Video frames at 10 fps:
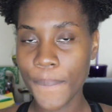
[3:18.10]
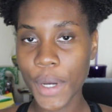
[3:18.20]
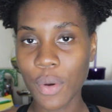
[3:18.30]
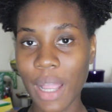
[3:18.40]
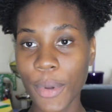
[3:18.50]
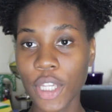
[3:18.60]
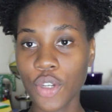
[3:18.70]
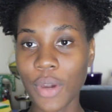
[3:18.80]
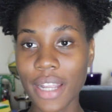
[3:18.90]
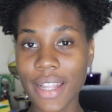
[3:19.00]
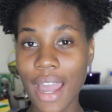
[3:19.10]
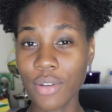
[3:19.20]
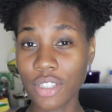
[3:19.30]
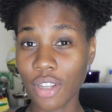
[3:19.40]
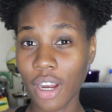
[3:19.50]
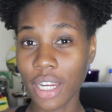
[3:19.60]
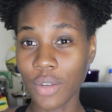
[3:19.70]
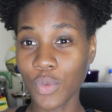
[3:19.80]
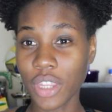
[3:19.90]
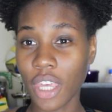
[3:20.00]
But what I'm going to do right now is
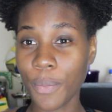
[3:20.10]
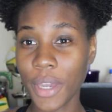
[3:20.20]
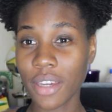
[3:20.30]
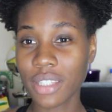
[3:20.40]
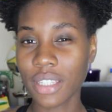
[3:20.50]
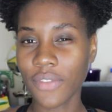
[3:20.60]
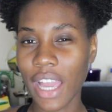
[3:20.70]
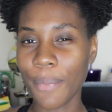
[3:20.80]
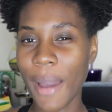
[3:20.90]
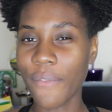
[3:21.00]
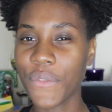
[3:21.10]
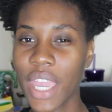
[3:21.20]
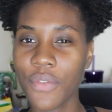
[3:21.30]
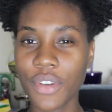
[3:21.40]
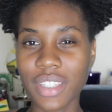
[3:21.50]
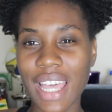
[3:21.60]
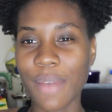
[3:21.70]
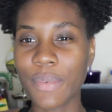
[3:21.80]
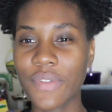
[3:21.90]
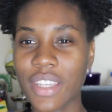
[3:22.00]
start with the comparison of like my favorite
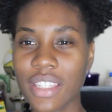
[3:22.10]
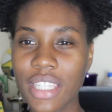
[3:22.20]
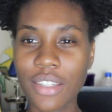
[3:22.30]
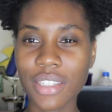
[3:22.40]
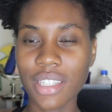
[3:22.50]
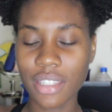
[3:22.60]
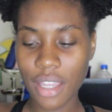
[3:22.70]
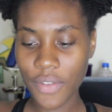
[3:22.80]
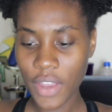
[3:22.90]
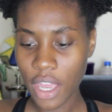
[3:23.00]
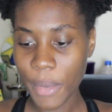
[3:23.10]
type of concealers and stuff.